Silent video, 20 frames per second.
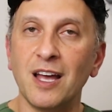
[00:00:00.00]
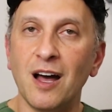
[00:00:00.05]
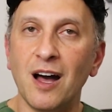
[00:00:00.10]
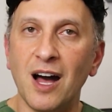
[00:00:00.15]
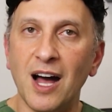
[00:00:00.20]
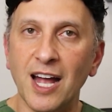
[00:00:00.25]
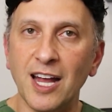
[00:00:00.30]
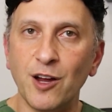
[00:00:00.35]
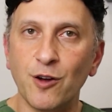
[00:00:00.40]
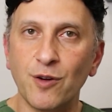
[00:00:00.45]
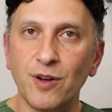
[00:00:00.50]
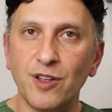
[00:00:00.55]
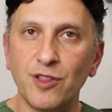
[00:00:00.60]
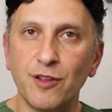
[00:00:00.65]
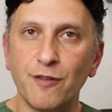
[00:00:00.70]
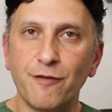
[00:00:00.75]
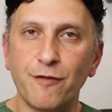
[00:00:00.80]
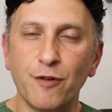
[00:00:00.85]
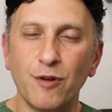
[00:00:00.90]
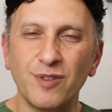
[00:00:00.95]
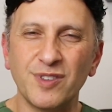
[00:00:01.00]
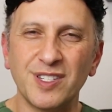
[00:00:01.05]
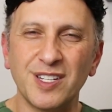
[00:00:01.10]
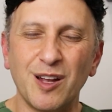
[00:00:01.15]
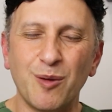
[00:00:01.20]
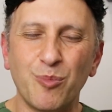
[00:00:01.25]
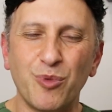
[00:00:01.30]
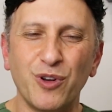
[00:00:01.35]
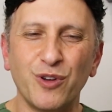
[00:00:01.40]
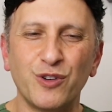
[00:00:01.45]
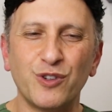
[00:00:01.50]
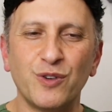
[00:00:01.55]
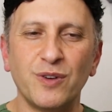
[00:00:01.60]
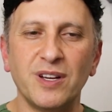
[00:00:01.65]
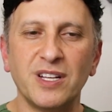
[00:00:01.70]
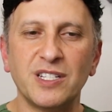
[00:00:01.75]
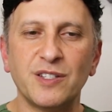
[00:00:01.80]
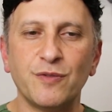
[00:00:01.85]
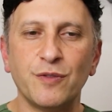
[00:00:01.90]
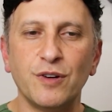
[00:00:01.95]
higher in the frozen embryo
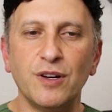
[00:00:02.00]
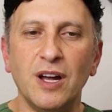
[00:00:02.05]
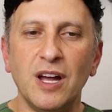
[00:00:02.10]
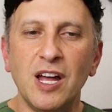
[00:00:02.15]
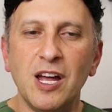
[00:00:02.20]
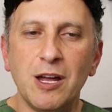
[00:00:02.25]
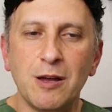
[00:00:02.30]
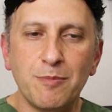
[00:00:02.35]
transfer,